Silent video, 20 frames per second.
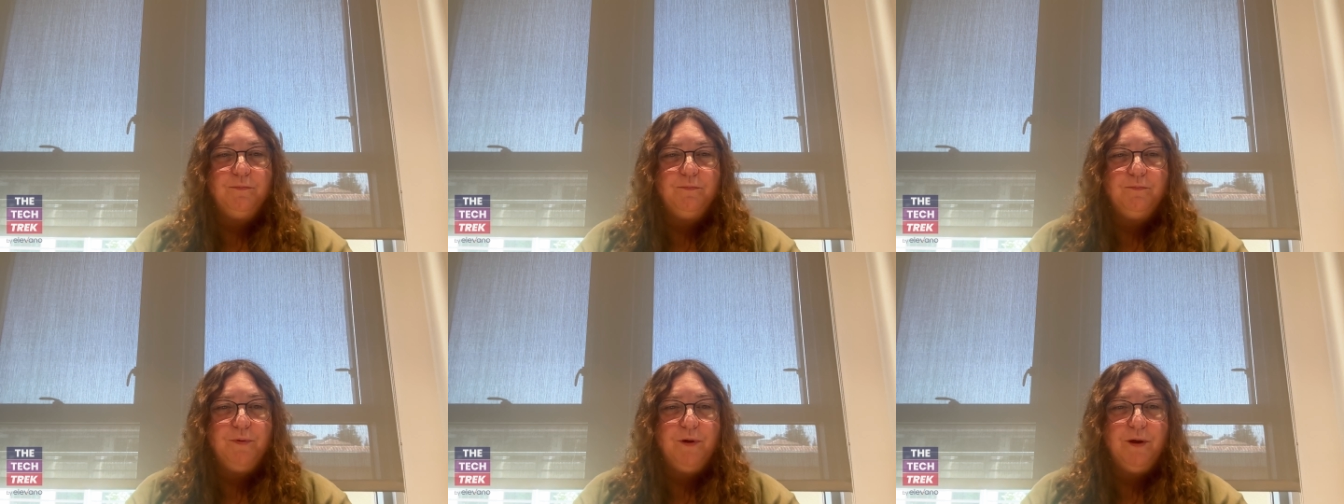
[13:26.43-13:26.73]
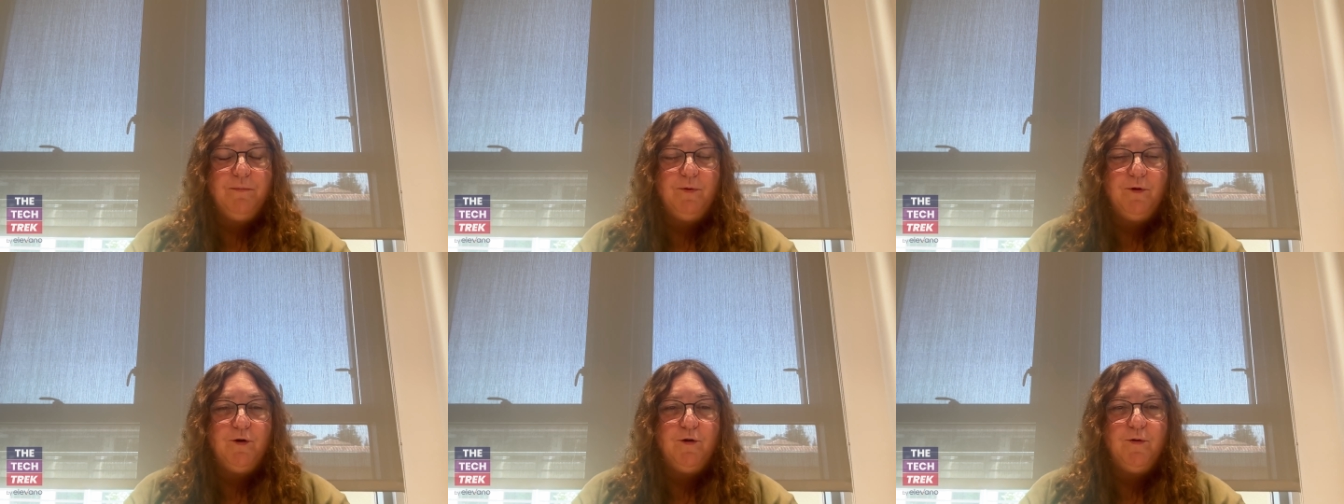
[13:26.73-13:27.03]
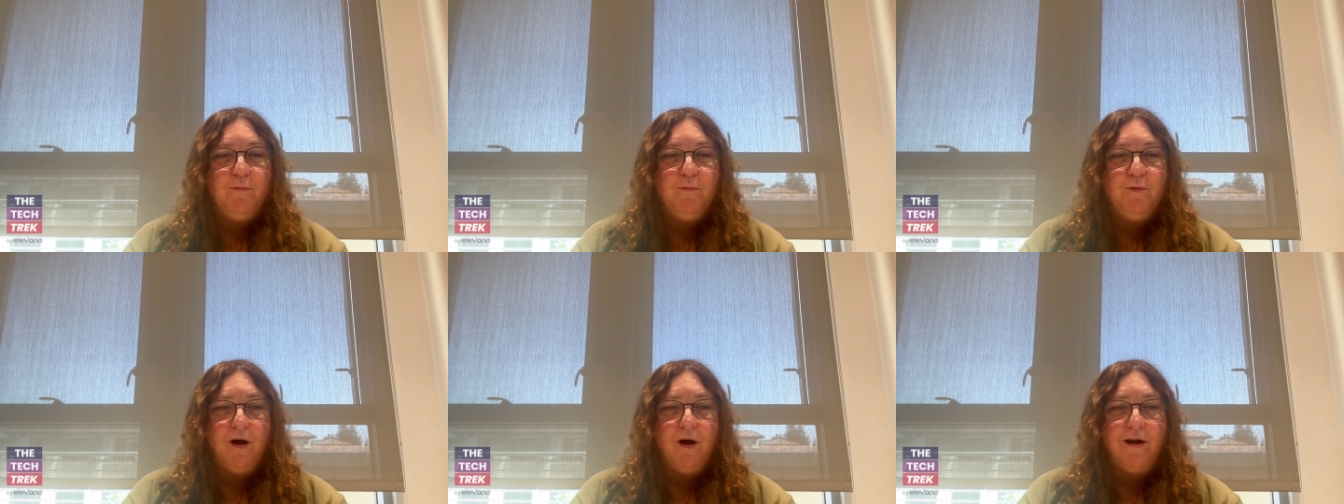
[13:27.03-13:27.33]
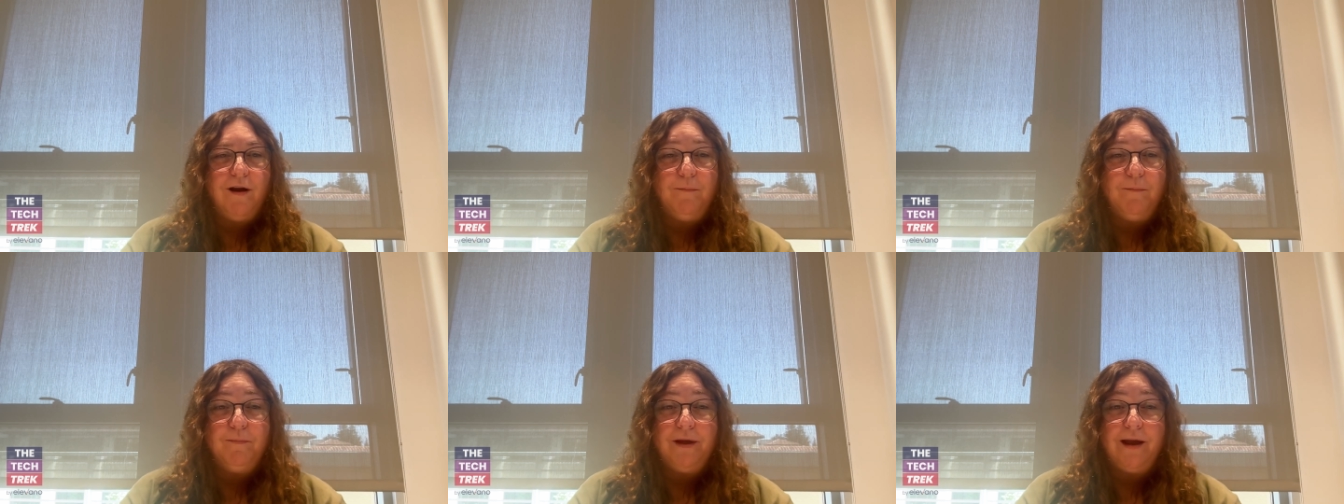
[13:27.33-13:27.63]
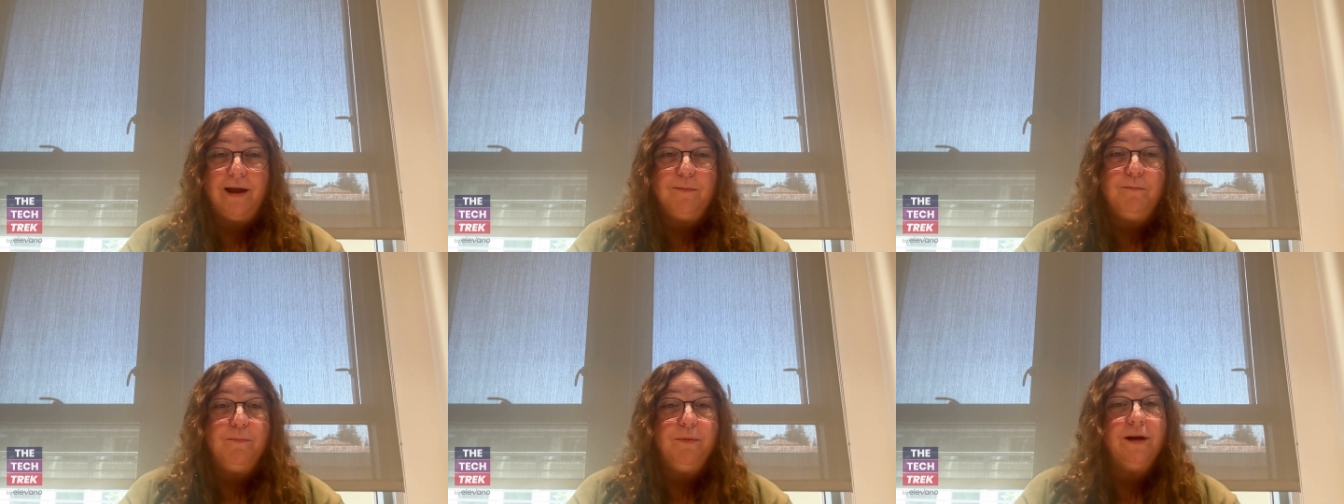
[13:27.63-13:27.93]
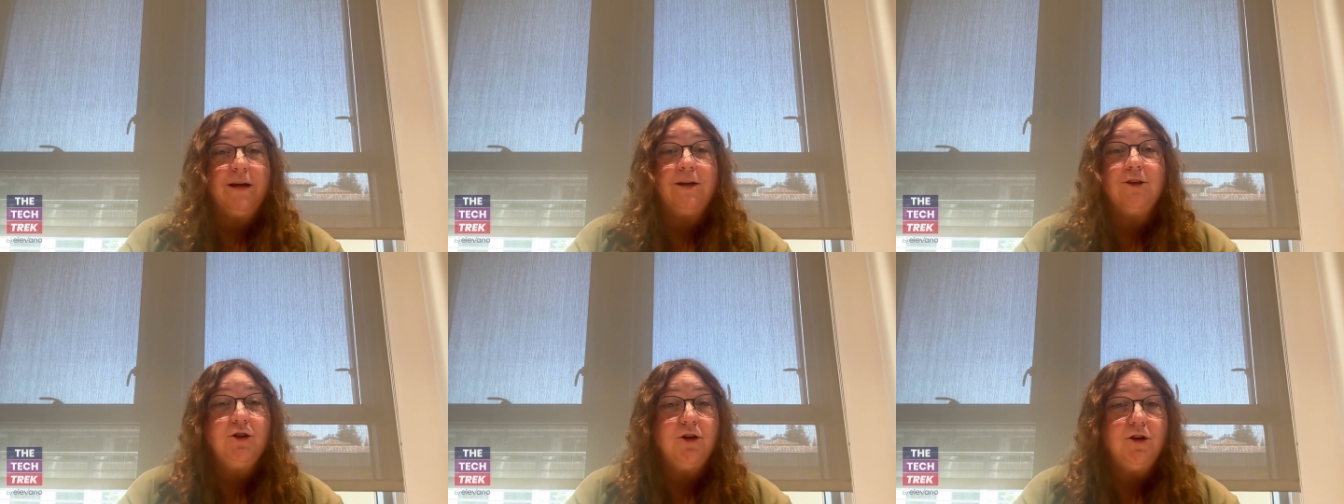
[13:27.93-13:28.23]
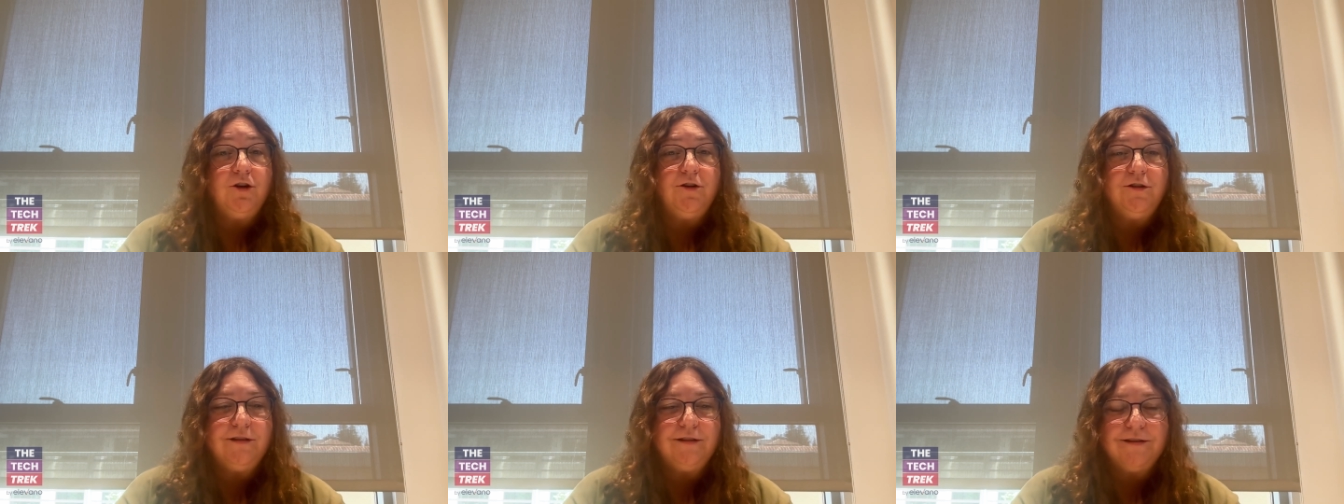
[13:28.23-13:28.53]
people who brought up like
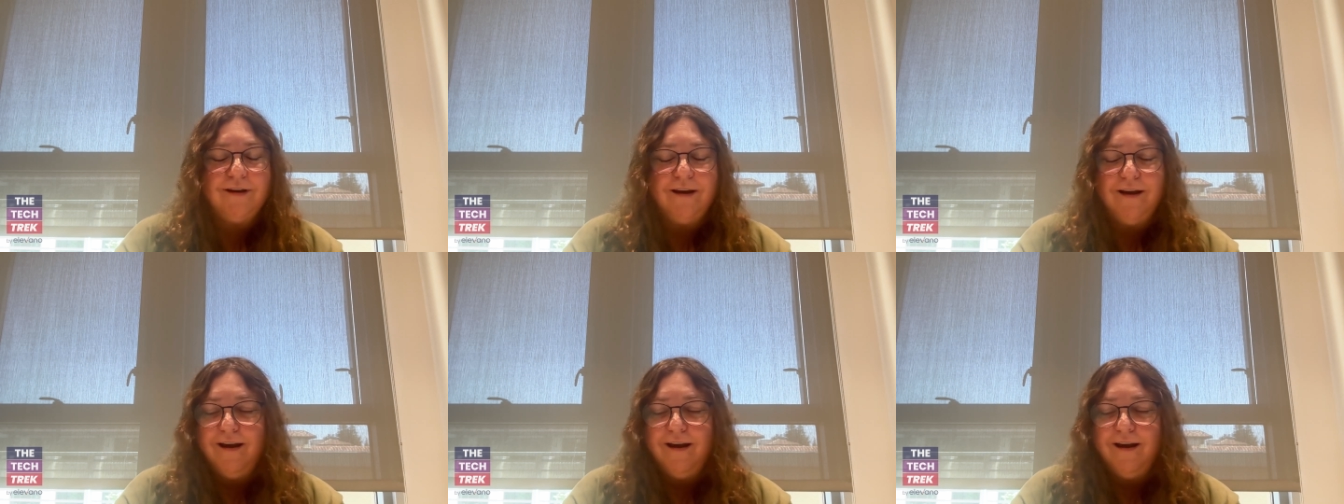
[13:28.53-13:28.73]
pictures.